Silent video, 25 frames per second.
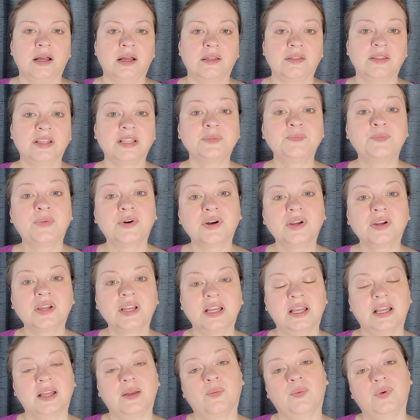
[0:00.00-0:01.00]
This book
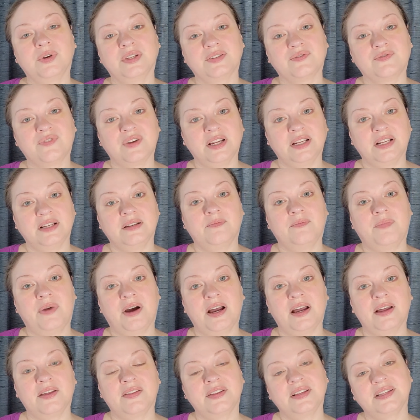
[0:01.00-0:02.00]
was written
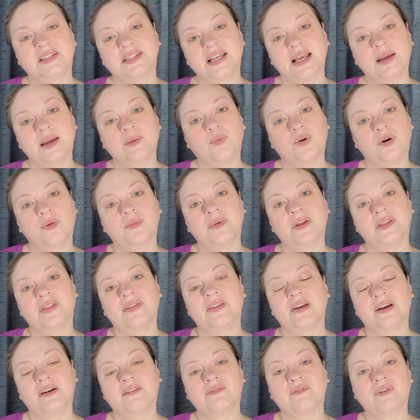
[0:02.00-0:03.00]
by the same woman
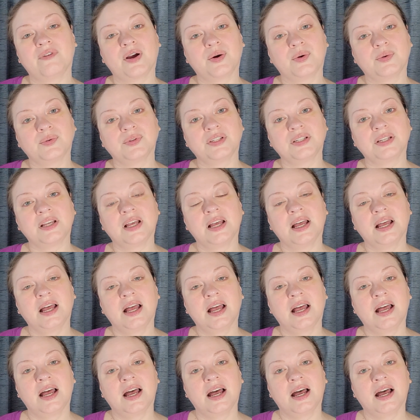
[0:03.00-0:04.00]
that wrote
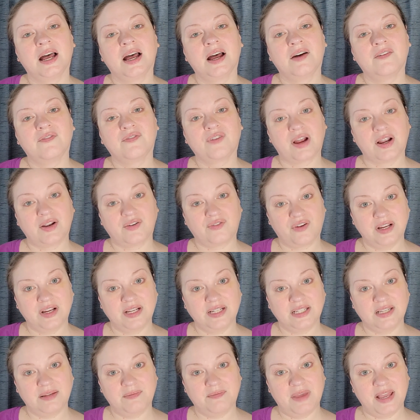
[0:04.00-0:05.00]
Fried
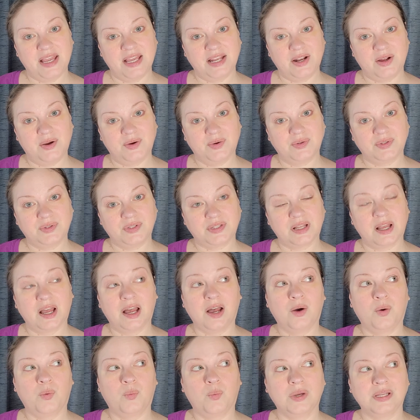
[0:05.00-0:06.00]
Green Tomatoes,
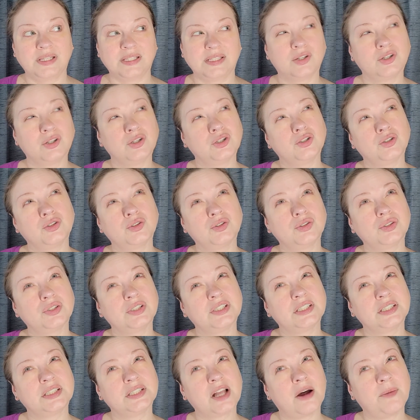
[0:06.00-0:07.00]
a Whistle
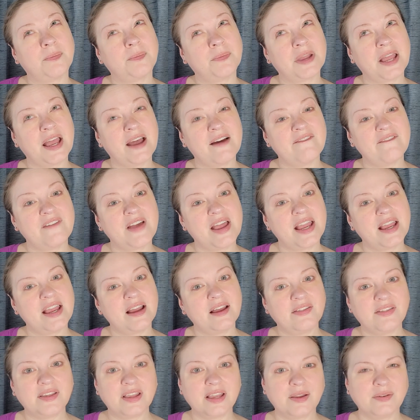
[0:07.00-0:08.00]
Stop Cafe,
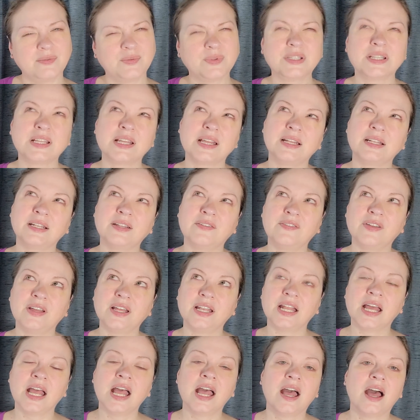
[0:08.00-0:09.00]
I think it was the end of
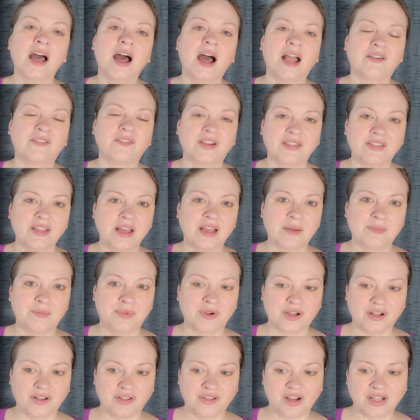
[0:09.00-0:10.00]
it. I read that
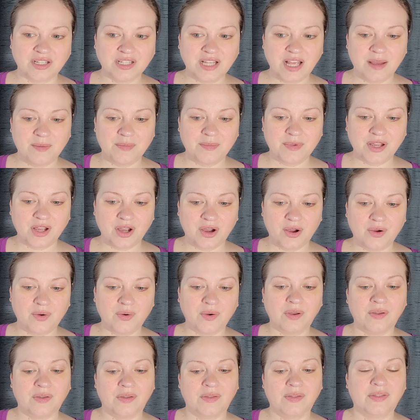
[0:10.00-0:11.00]
book a long time
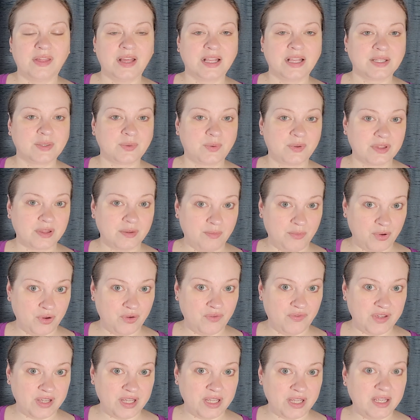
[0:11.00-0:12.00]
ago. That's what the
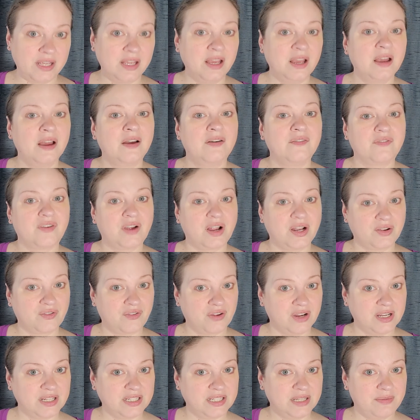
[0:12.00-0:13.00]
movie Fried
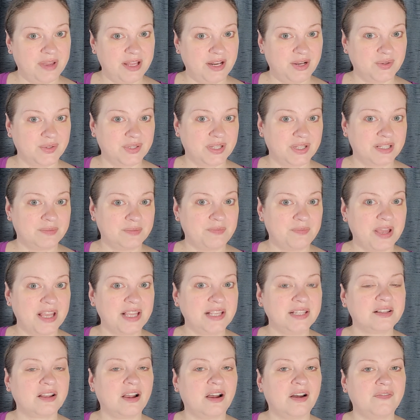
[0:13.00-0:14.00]
Green Tomatoes is
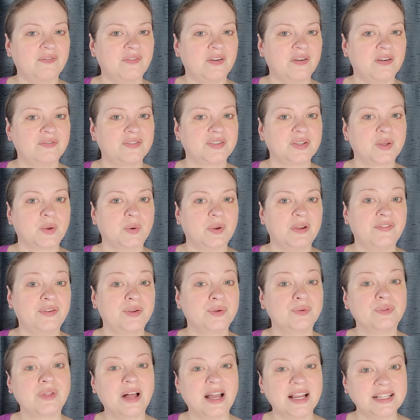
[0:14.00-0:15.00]
based off of. So if
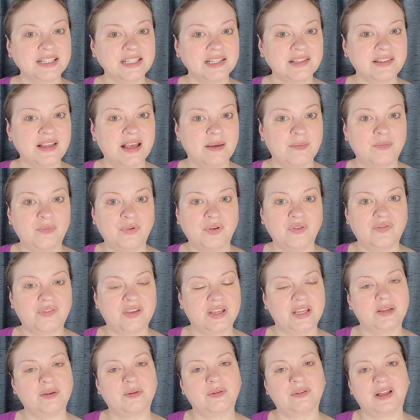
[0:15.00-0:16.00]
you liked that movie,
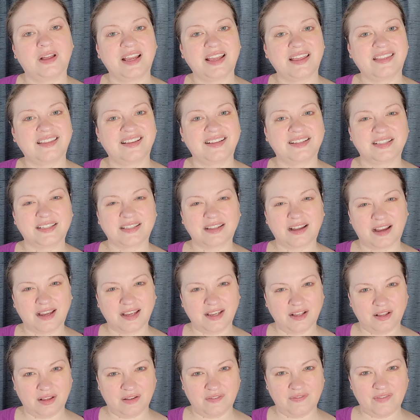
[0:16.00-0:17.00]
you like the
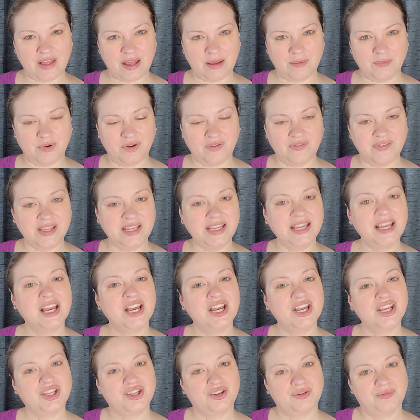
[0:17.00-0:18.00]
style of that movie,
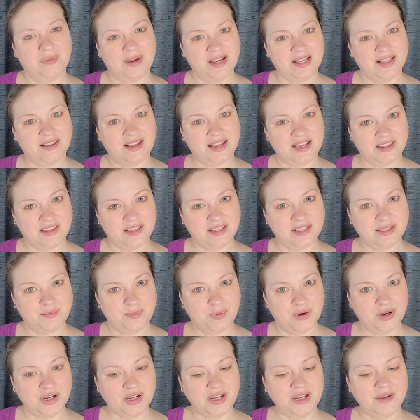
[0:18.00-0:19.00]
you might like this
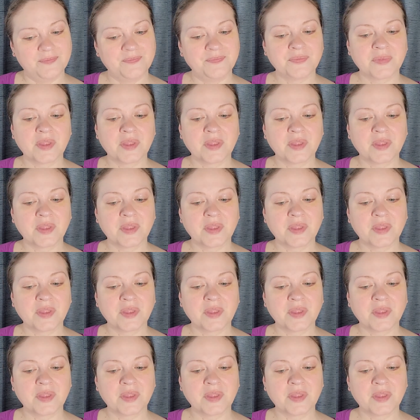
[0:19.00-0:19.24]
book.